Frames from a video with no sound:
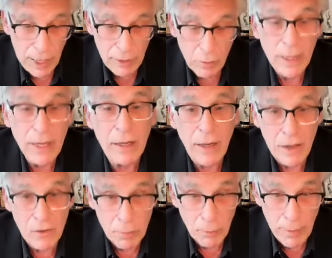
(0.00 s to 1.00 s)
and
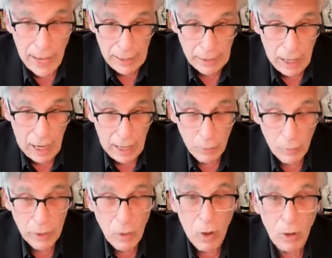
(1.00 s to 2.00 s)
recognizable bad guy we
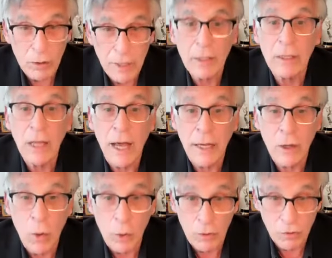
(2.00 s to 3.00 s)
call Nikolai
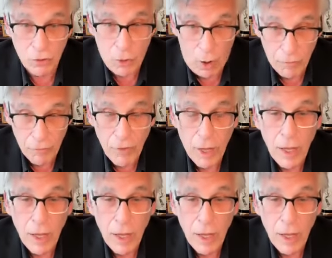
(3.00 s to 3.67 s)
Gorshkov.